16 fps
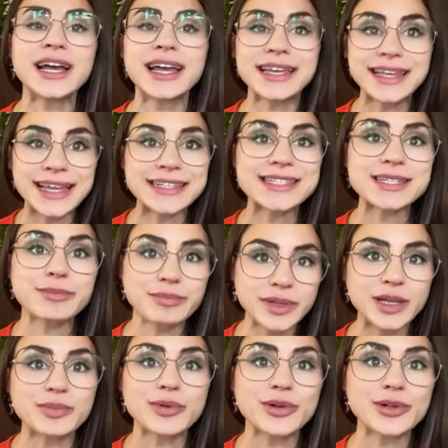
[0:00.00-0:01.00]
Get some
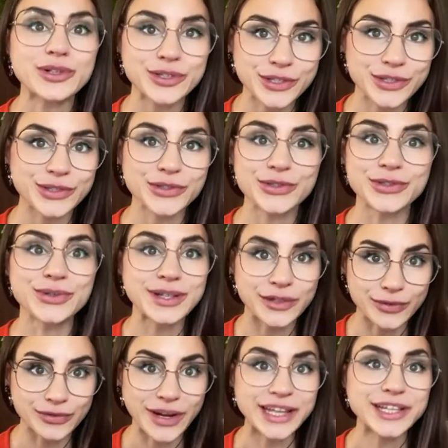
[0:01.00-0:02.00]
people to
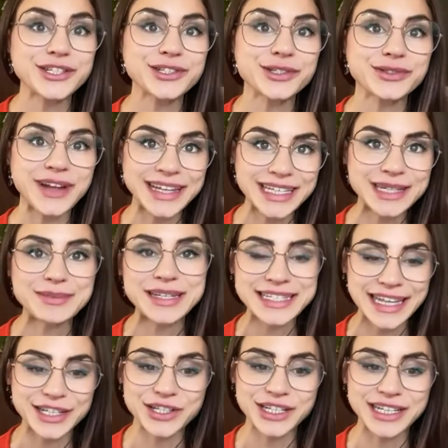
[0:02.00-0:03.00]
write you
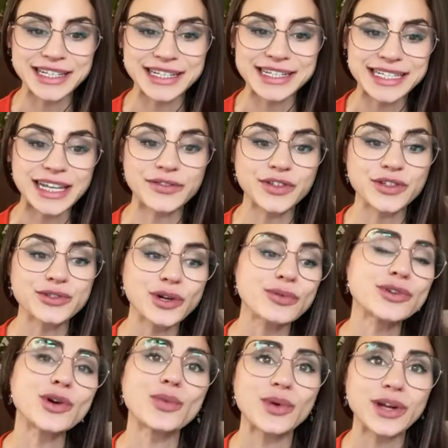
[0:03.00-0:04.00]
recommendations. If you don't
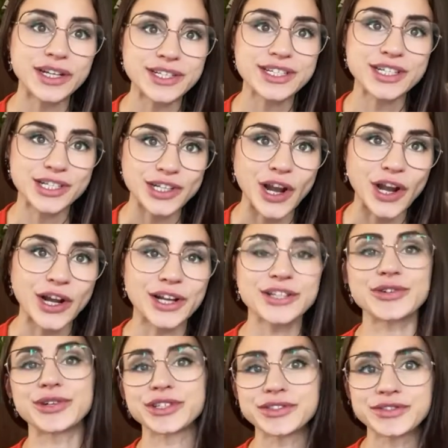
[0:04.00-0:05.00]
know where to start,
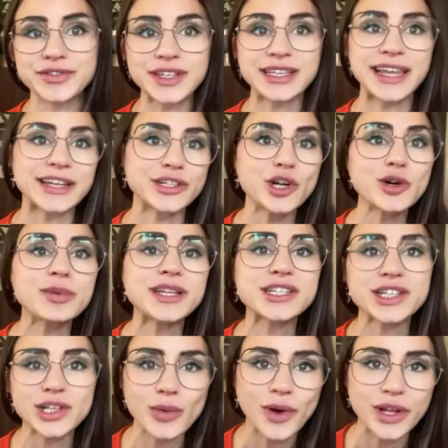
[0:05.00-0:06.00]
or you feel like nobody's
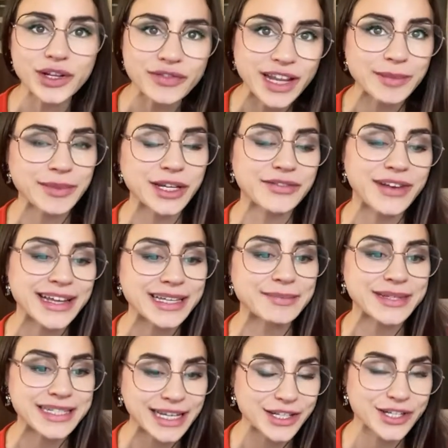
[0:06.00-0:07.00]
going to want to write me a
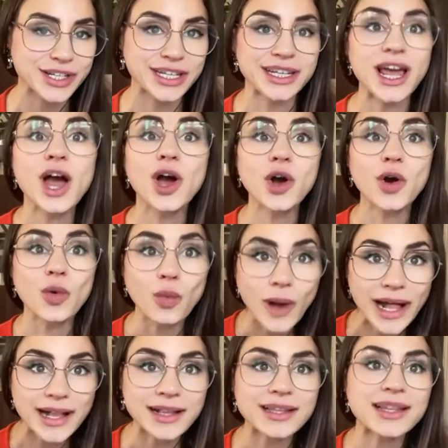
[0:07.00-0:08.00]
recommendation,
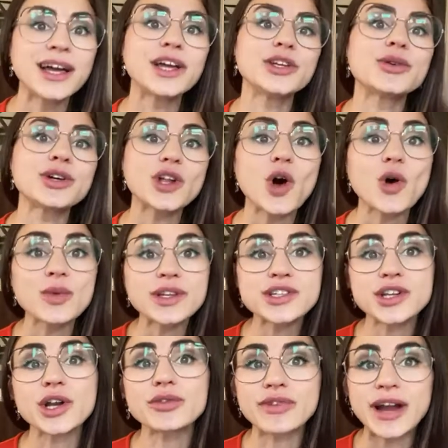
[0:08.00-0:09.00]
well, you can always
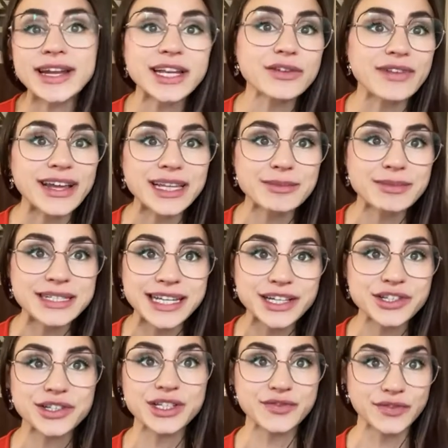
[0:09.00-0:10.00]
start writing
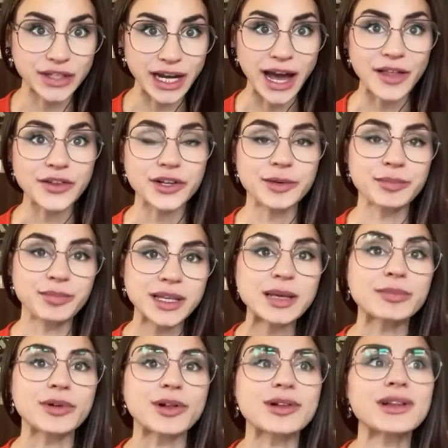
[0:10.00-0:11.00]
recommendations for other
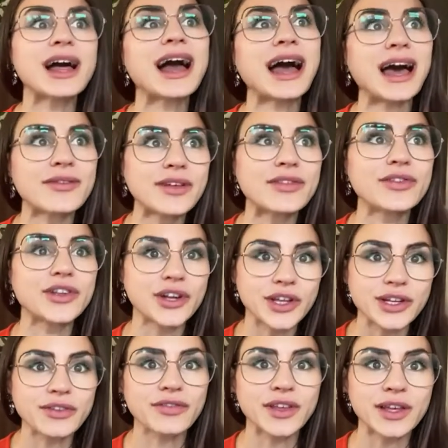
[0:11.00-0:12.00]
people, and then they're going
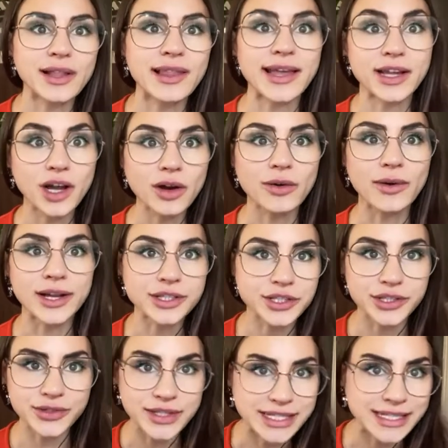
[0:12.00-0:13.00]
to feel like, oh, I should
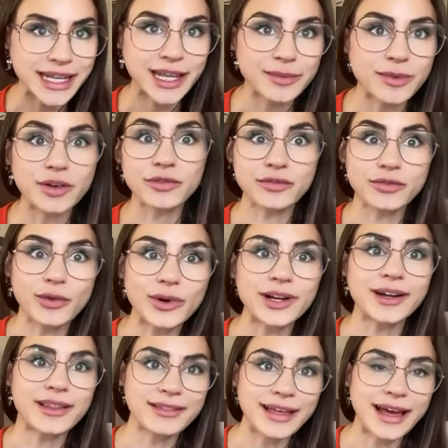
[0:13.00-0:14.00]
do the same
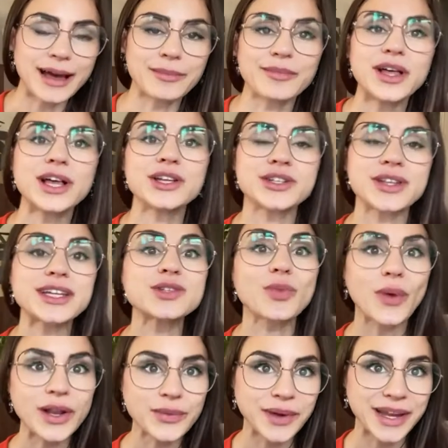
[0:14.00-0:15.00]
for them. So that's
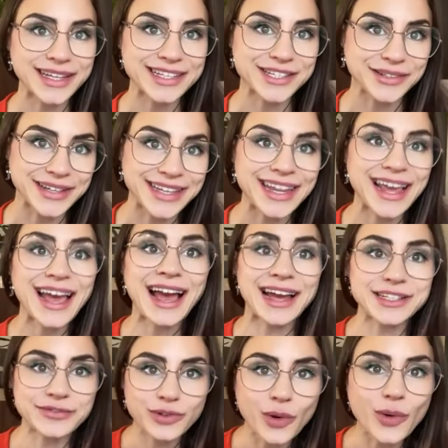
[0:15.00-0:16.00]
one way to do it. And
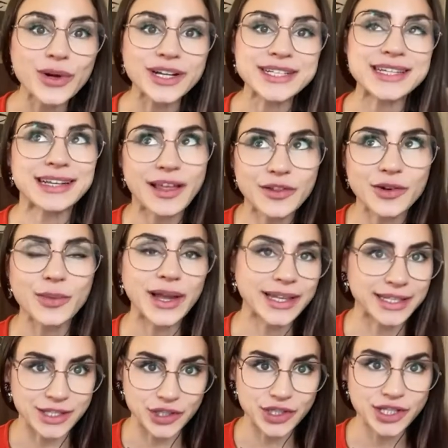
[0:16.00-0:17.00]
of course, another way
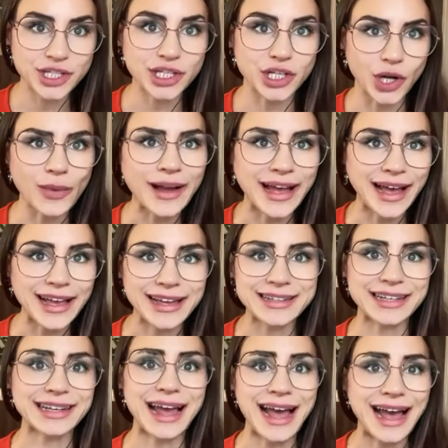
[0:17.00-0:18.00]
is just to go ahead
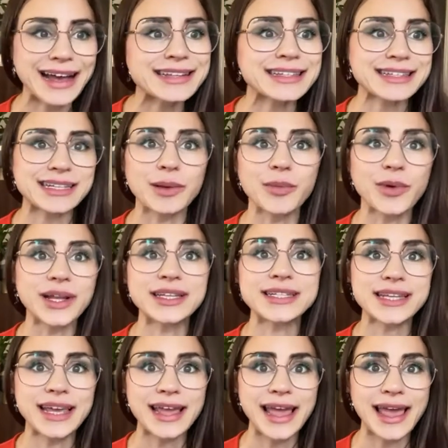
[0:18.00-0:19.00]
and ask someone,
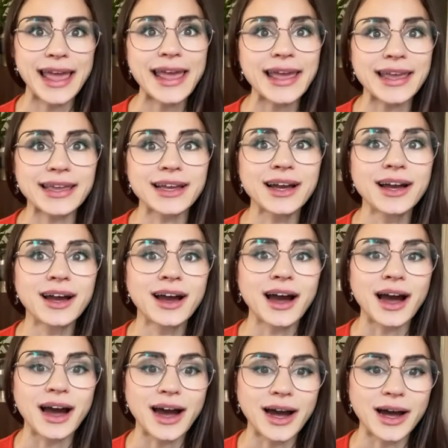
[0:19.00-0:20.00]
say, hey,
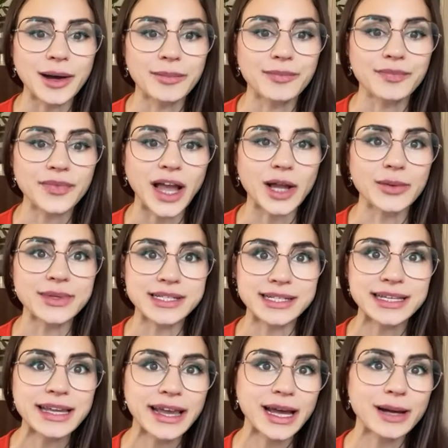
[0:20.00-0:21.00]
I was
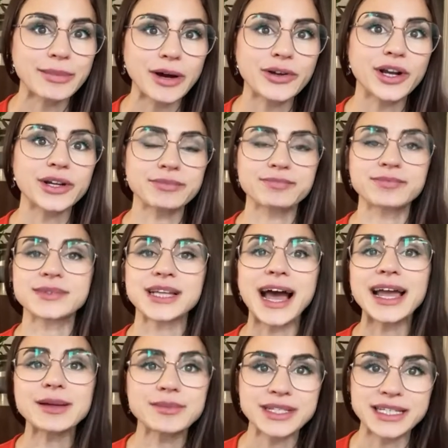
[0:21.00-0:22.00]
thinking about our
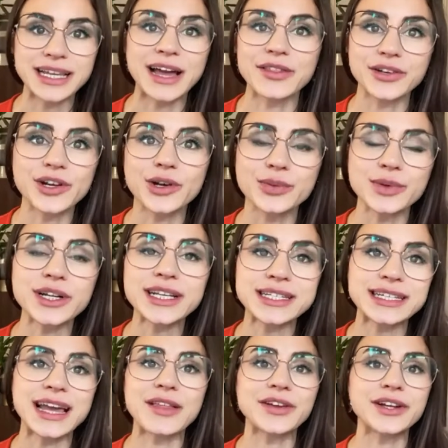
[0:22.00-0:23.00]
time together, our work
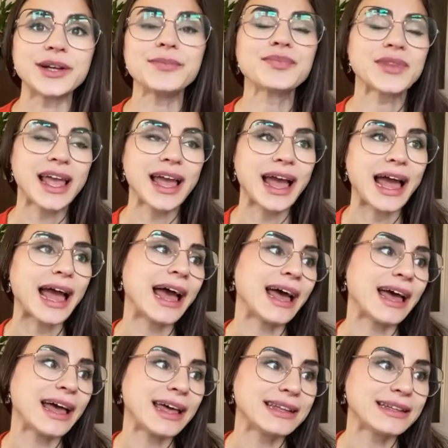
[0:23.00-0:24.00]
together,
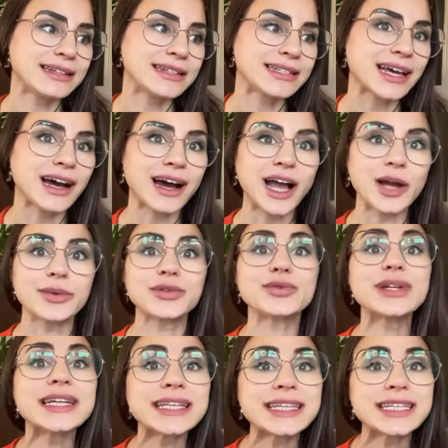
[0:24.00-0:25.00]
and I would
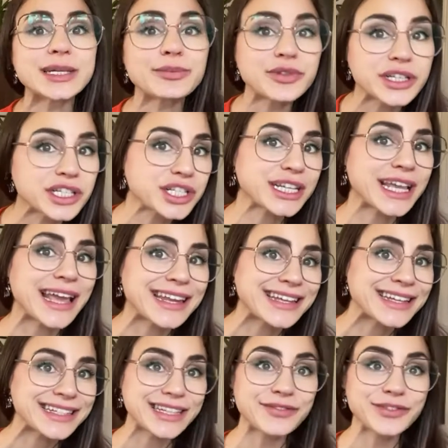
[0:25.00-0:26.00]
really appreciate
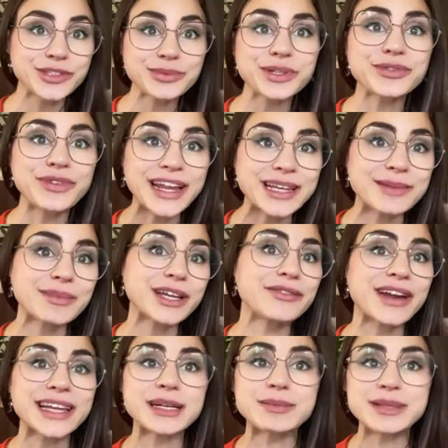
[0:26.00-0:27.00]
it if you would write me a
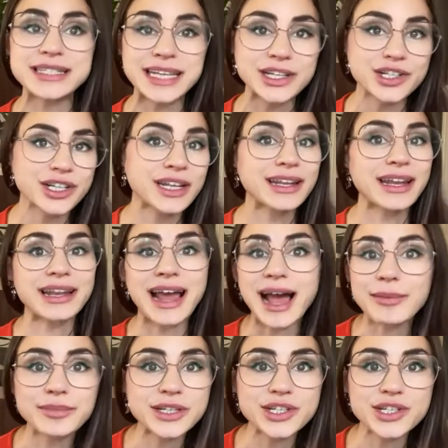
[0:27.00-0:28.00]
recommendation, and
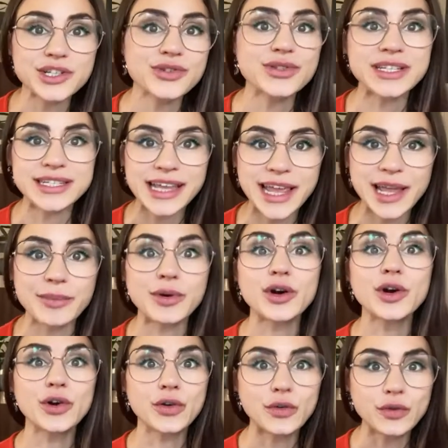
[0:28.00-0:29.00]
happy to do the same
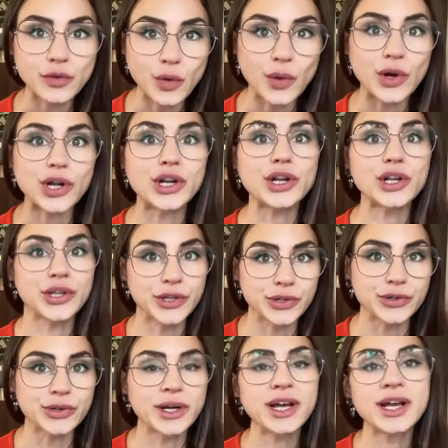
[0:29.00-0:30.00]
for
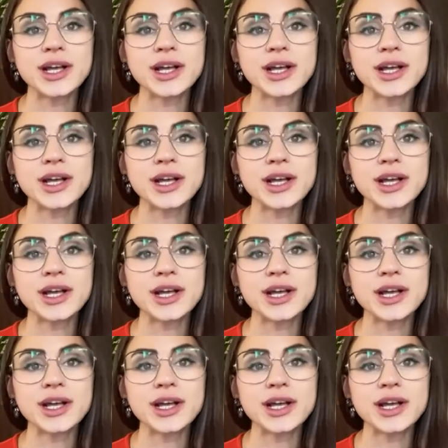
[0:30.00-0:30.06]
you.